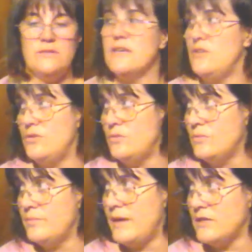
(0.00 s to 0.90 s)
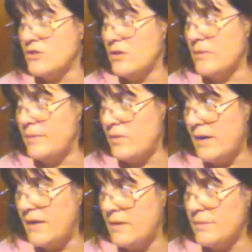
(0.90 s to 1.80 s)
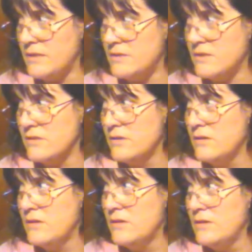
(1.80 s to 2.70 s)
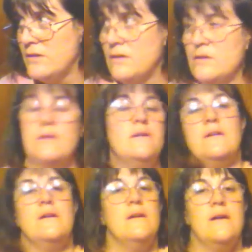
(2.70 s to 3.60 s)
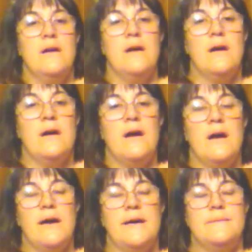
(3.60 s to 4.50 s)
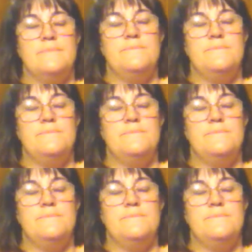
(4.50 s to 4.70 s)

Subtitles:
Can you make Charlie be quiet, please? Charlie.